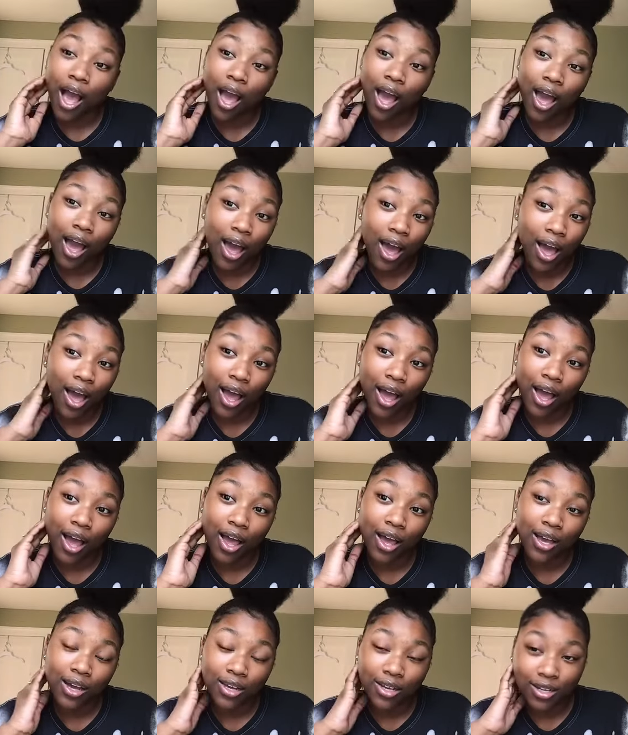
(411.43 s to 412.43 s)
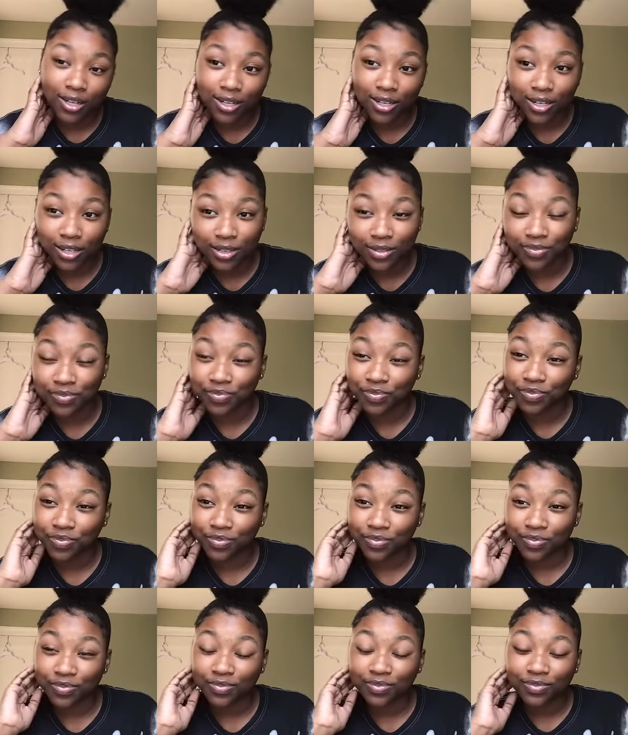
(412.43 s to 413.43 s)

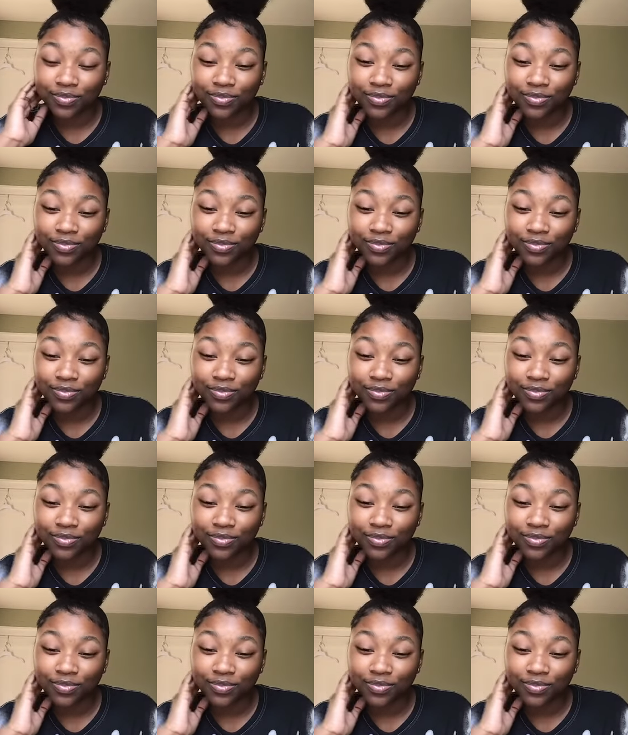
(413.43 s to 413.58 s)
(silence)